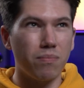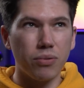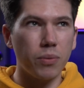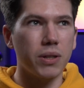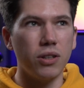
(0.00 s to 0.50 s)

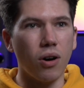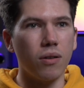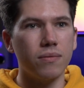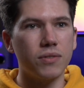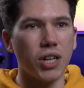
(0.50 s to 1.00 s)
Probably not.
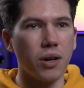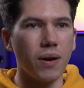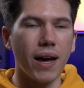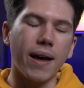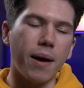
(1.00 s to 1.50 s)
So,
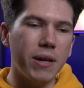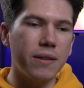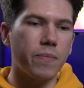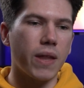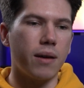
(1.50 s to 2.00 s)
I
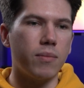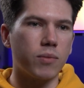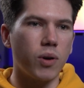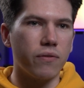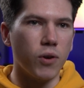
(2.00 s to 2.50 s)
mean, I'm
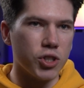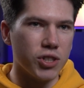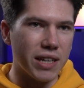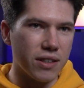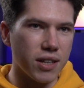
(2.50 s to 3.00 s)
quite
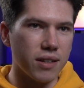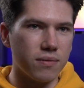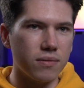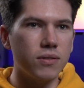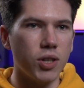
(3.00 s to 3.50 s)
fortunate in that
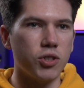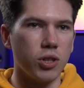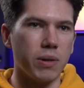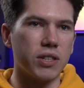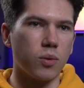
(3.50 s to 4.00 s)

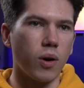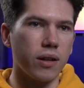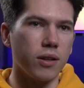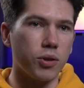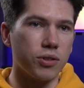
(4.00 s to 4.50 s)
YouTube is
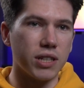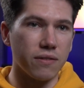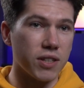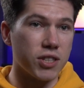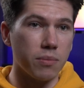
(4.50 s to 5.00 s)
quite
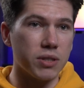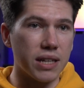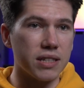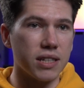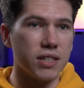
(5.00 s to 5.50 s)
lucrative in some
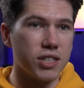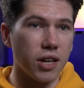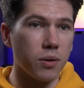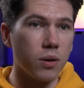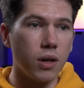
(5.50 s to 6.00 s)
senses,
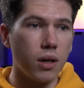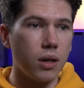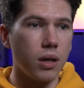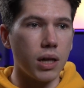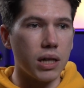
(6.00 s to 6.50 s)
so
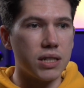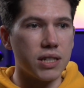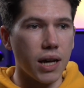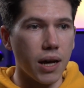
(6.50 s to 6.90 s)
it